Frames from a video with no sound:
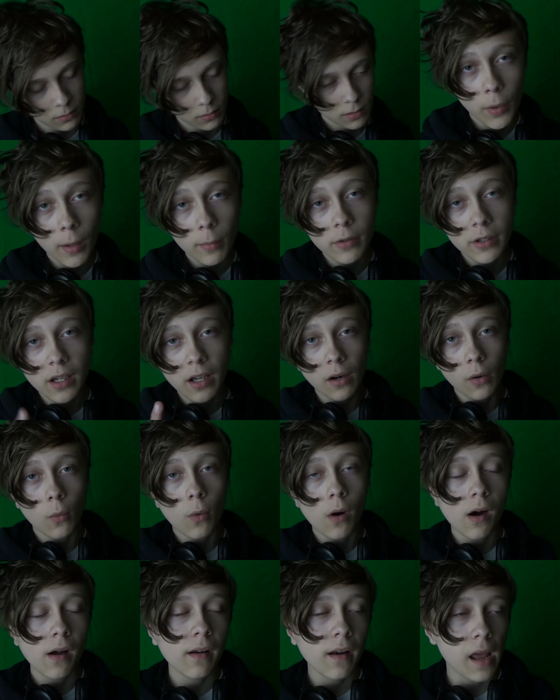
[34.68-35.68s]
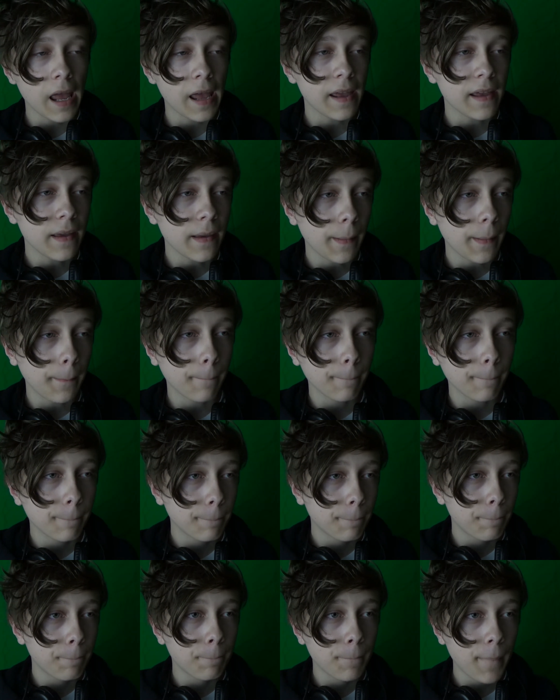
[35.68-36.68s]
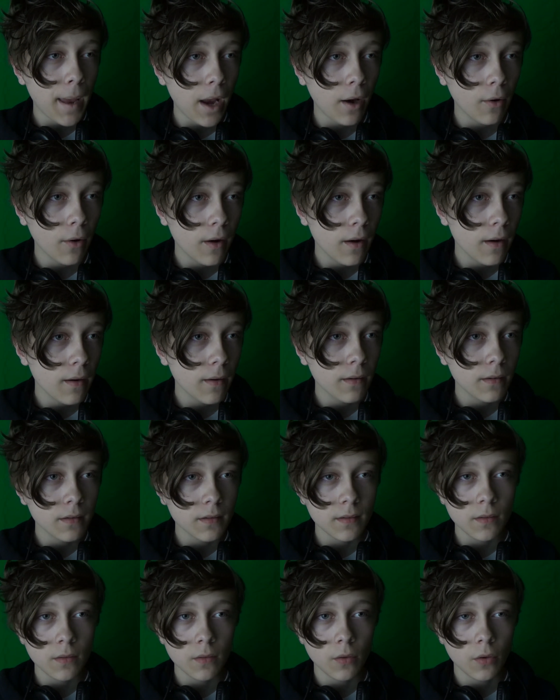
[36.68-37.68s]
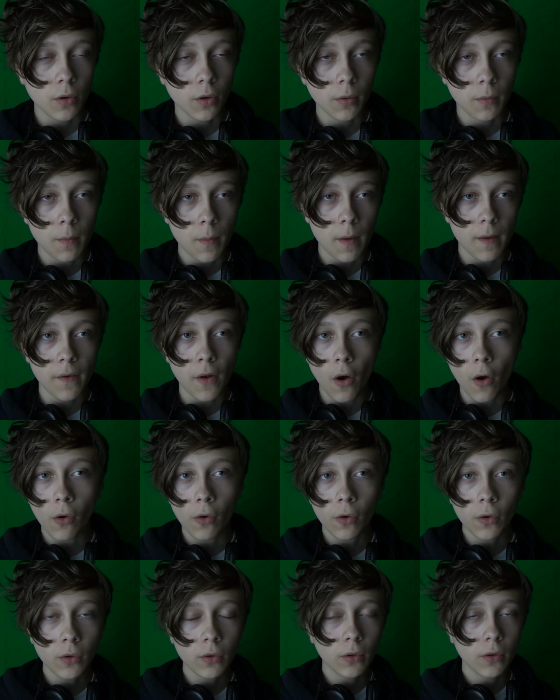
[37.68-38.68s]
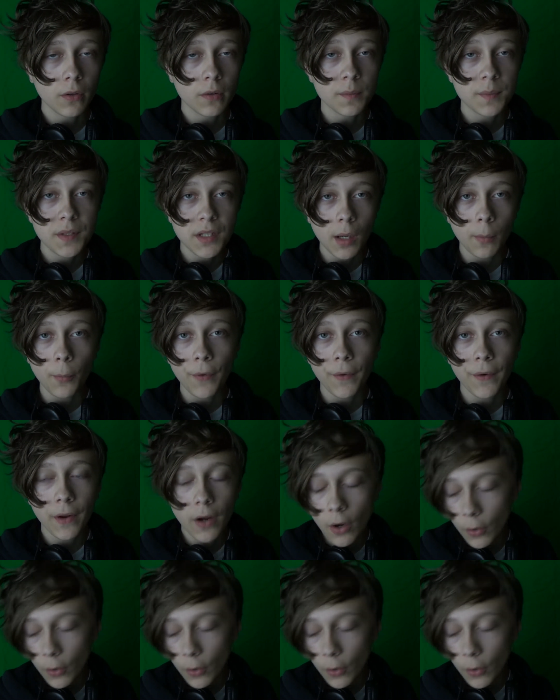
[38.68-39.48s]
Probably gonna want a parent or adult or someone to go